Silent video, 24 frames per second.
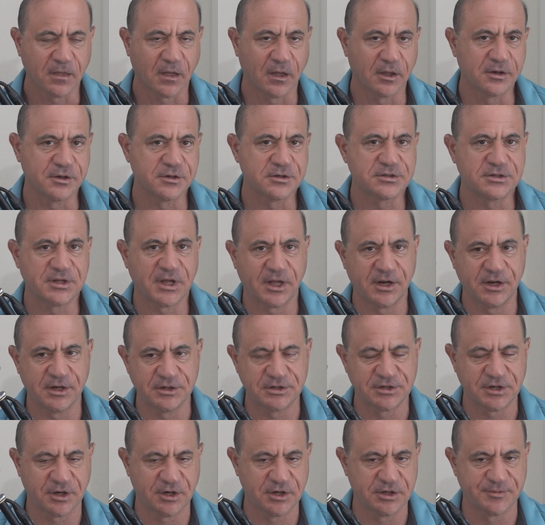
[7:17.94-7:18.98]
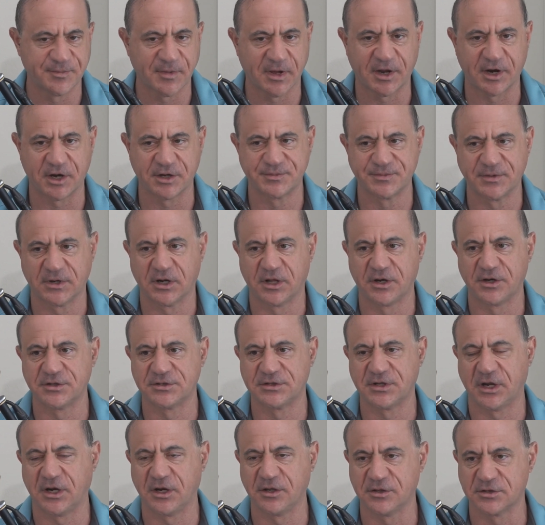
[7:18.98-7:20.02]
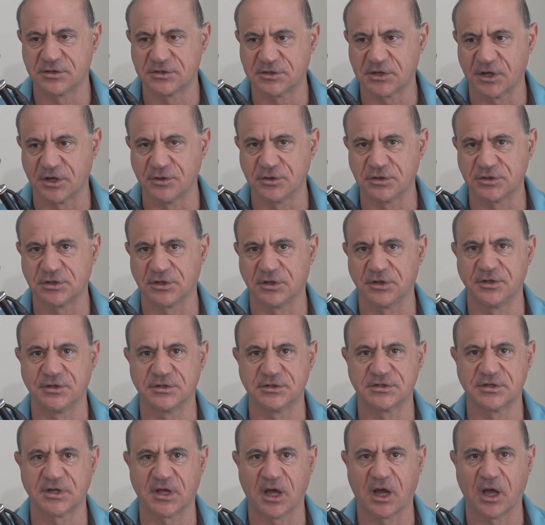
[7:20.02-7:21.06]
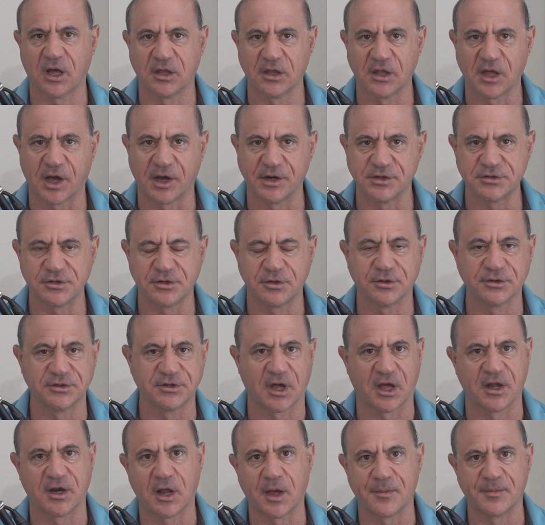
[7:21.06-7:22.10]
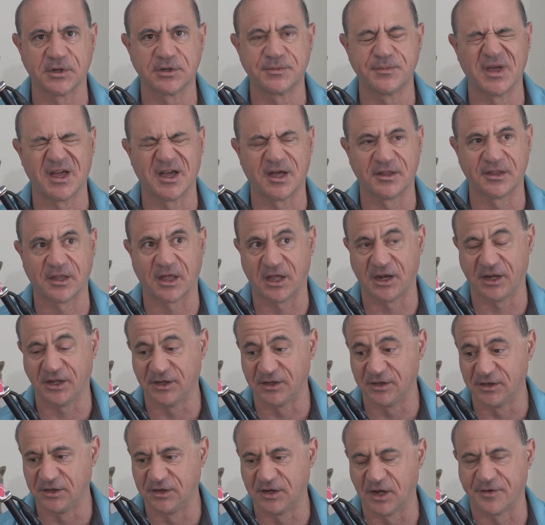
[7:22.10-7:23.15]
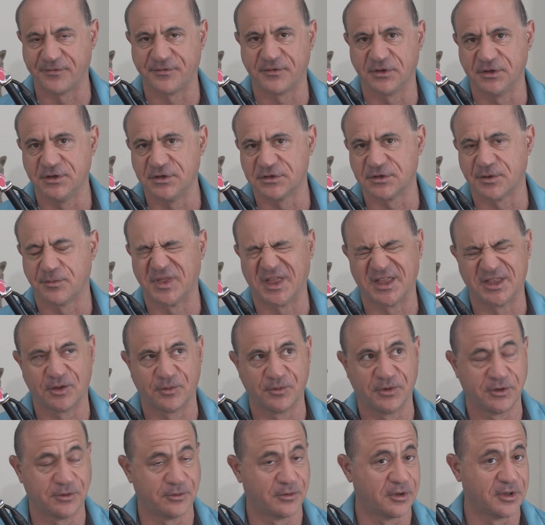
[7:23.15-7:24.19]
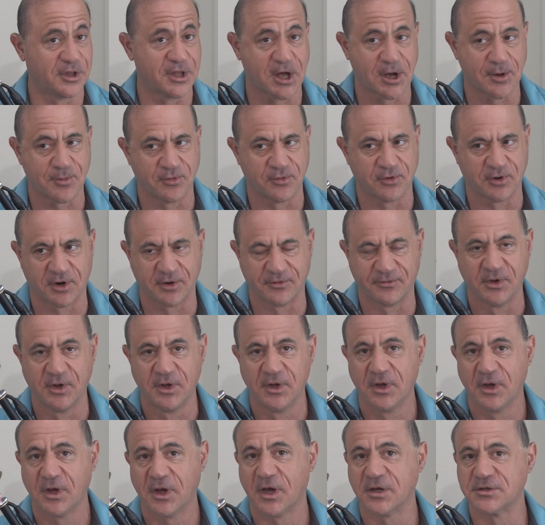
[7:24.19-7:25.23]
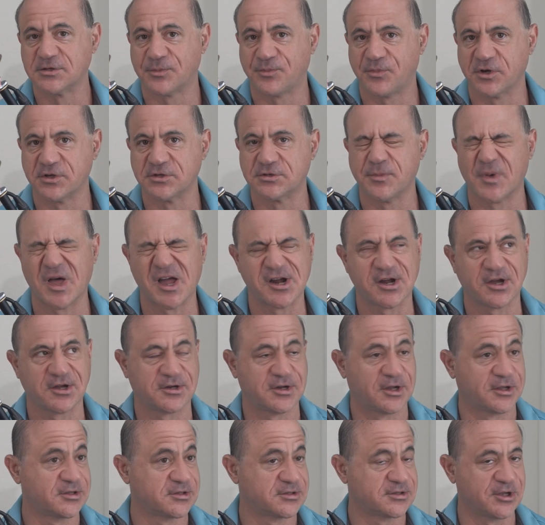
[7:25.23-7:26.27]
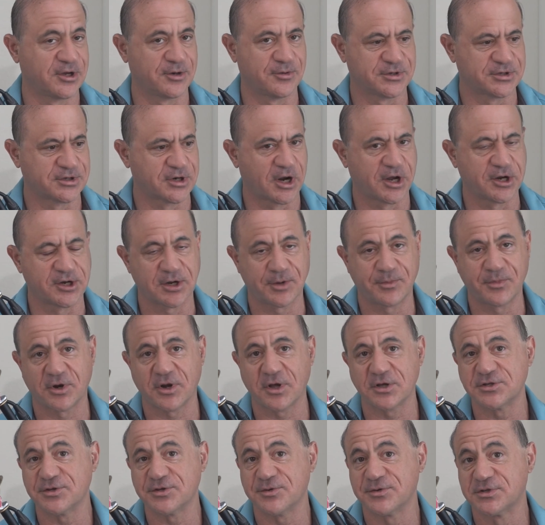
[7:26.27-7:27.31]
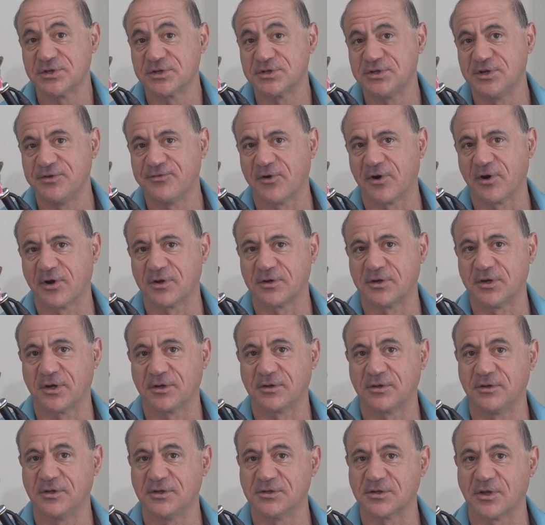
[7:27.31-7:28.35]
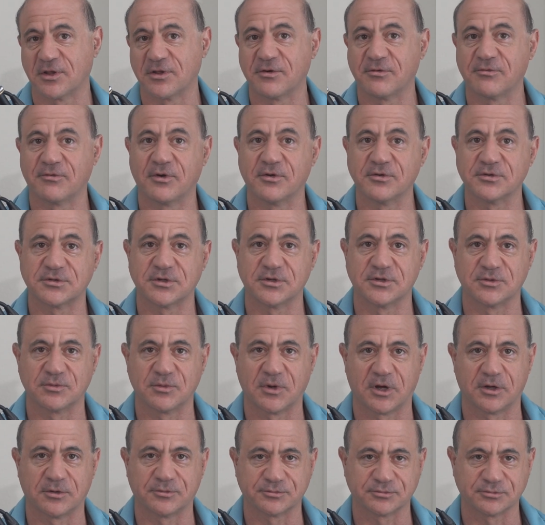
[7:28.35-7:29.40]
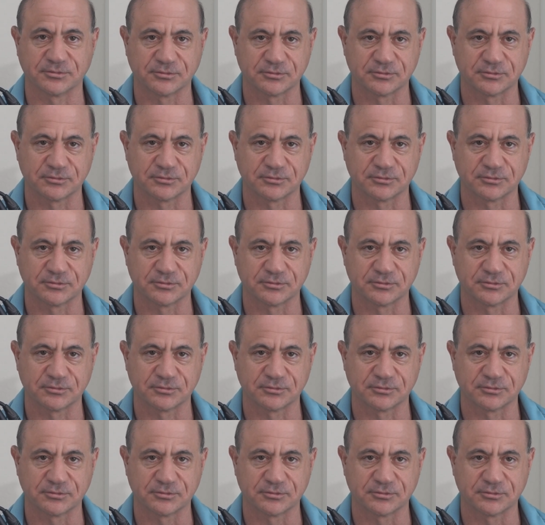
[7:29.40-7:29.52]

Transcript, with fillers: understanding change management, understanding the social and psychological dynamics behind that is definitely something that we do a lot more of as a principal architect, distinguished architect, but also as a chief architect in these other roles as well.